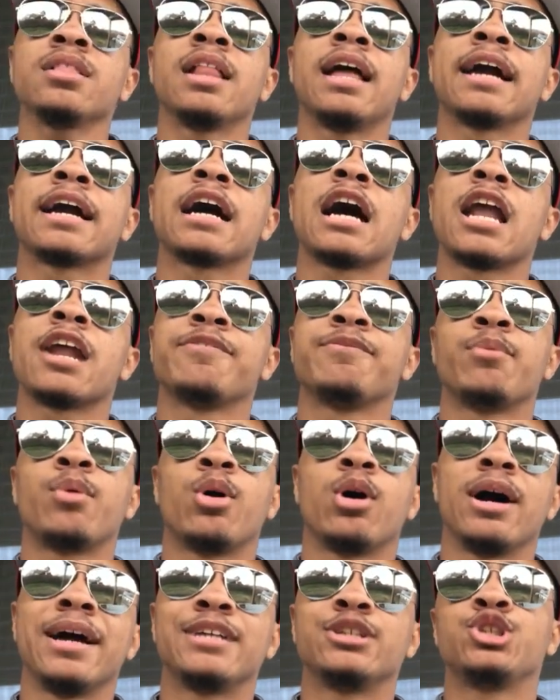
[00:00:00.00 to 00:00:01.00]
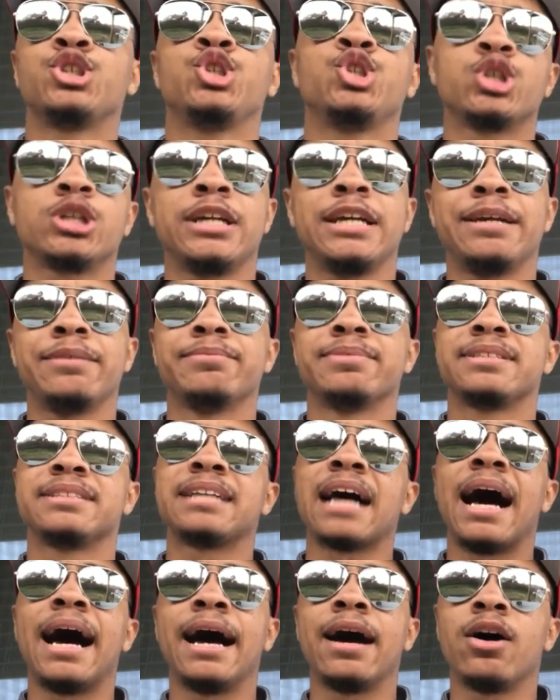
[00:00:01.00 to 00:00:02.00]
like kind of more extreme
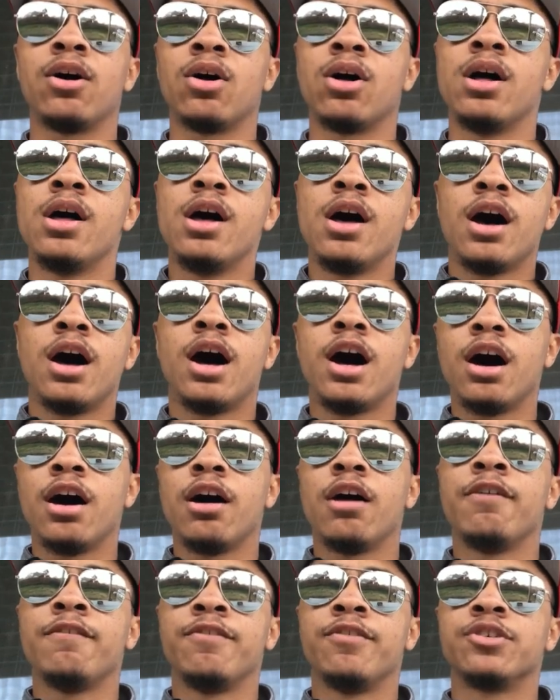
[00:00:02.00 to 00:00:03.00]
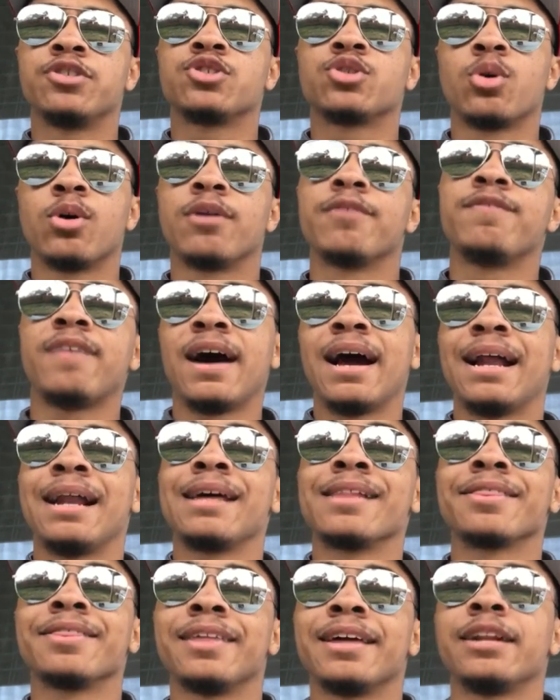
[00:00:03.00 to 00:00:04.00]
style of sword
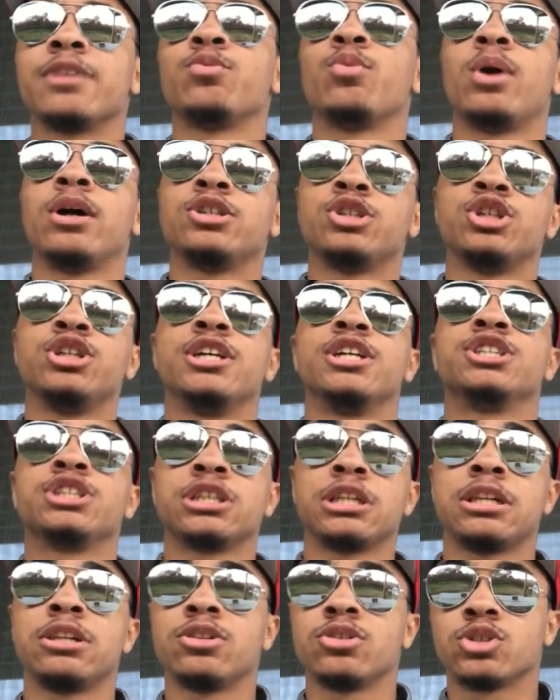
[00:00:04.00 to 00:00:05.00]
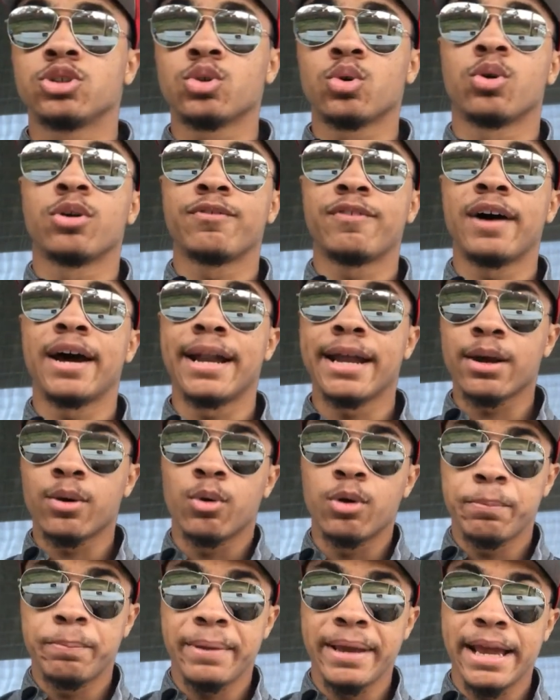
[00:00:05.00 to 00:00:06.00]
fighting than what traditional sword fighting
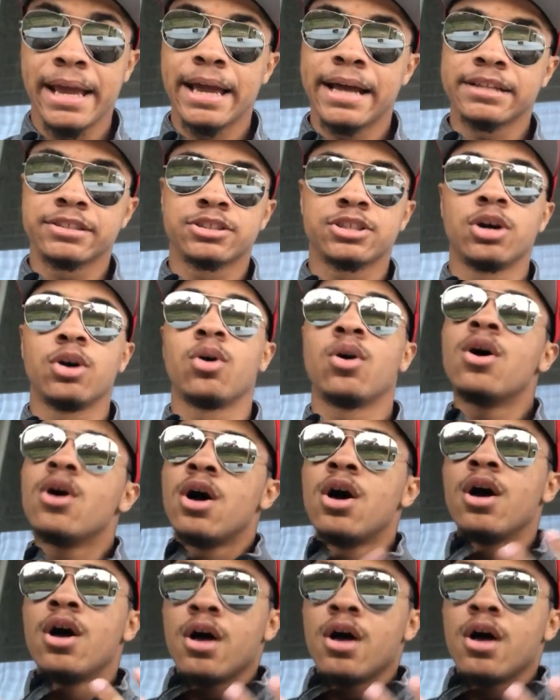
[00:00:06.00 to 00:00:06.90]
would be. And so